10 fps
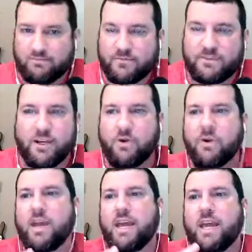So
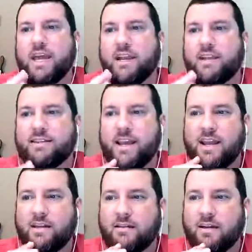it is
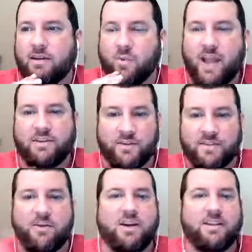a way to
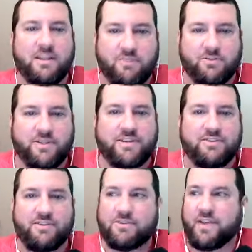respond to these
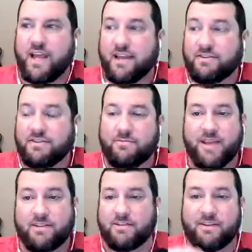protesters and to
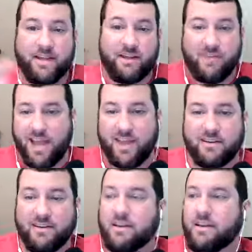basically say you can't
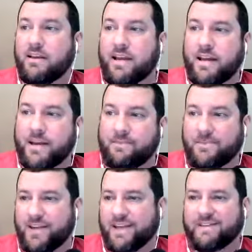
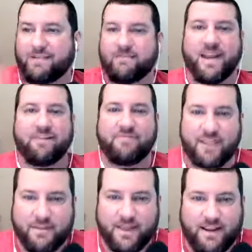say negative things
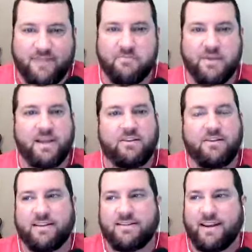about the government. You
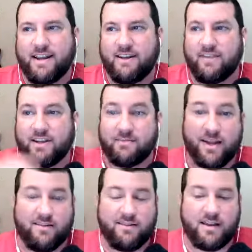can't say negative things
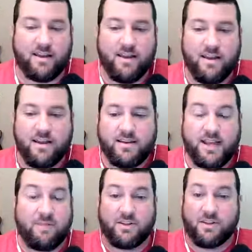about the
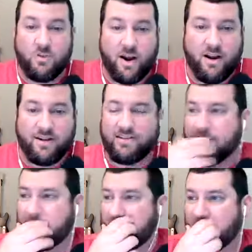Tiananmen Square
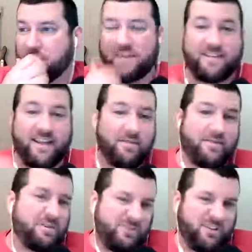incident. You can't say
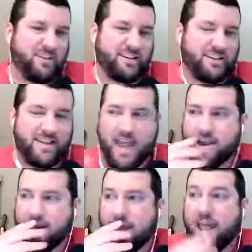certain things like that.
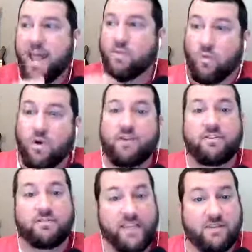And one of
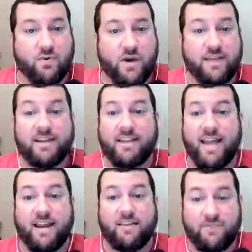those things was
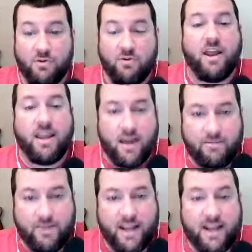that if you are a
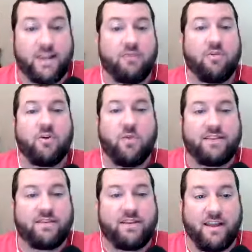company and
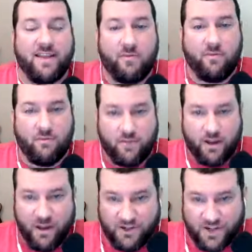
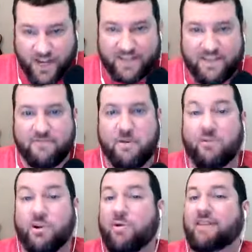the Chinese government
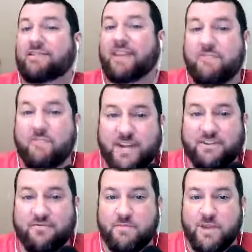requests
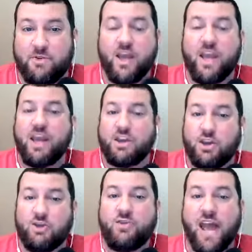information from you,
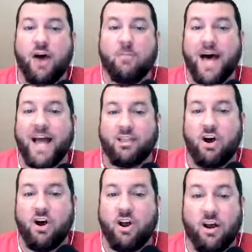you now by
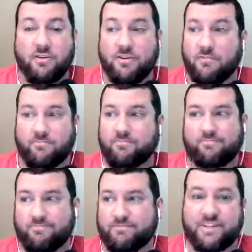law under
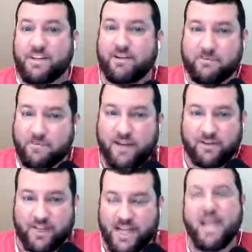serious
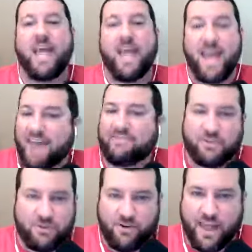penalty have to
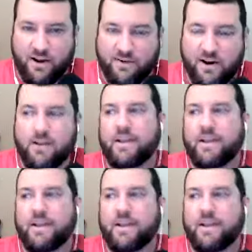turn that over.